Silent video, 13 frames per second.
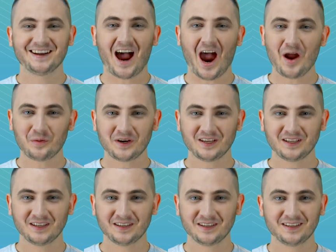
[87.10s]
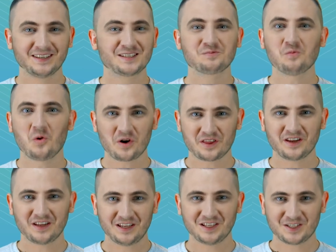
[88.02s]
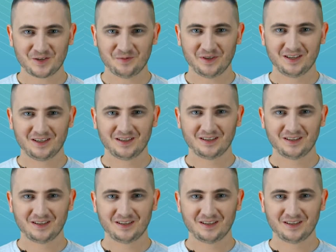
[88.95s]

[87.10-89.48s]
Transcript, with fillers: iRingg is more than an instrument